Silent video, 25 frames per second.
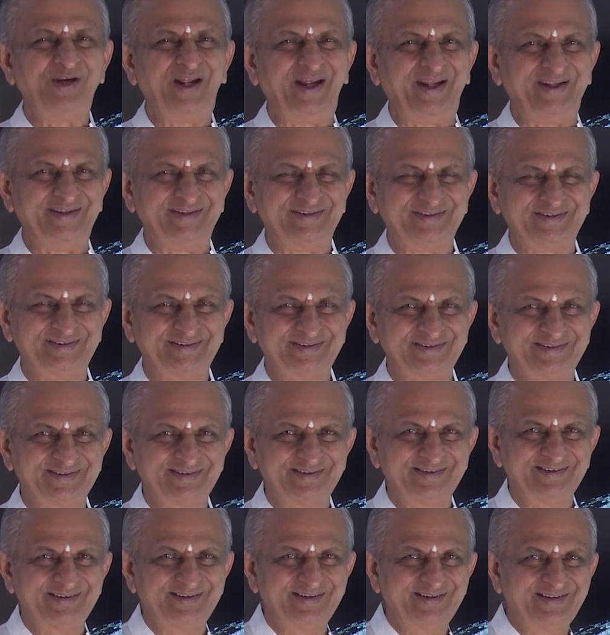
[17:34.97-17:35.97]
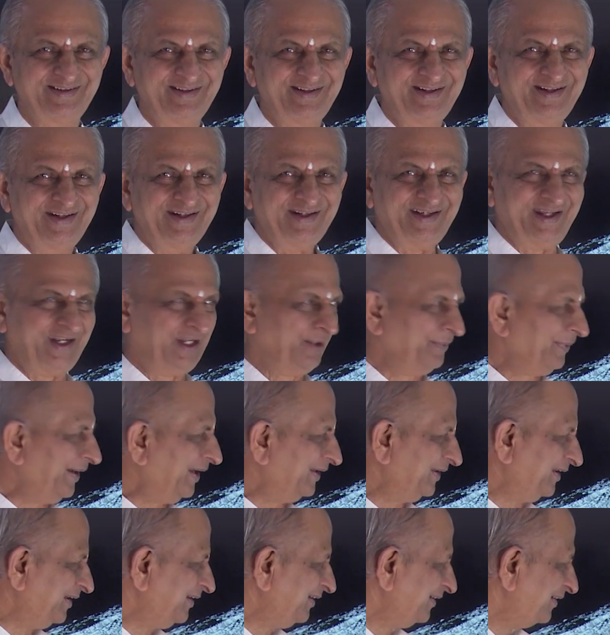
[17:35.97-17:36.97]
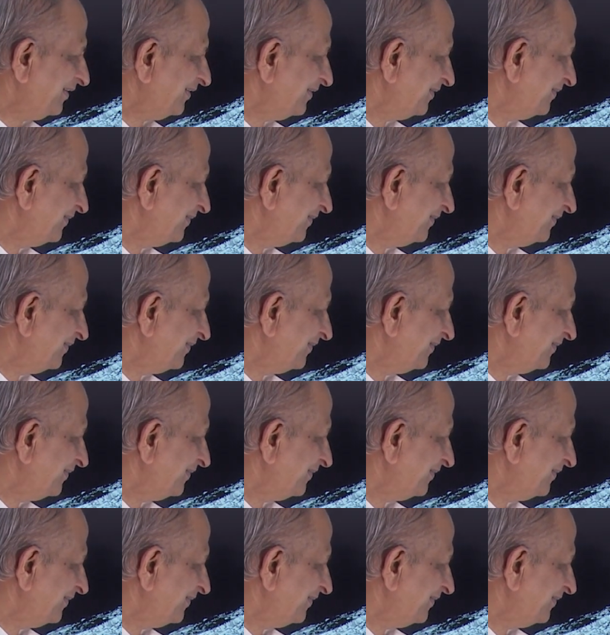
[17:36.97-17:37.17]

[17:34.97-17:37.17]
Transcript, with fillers: nice. Can you imagine?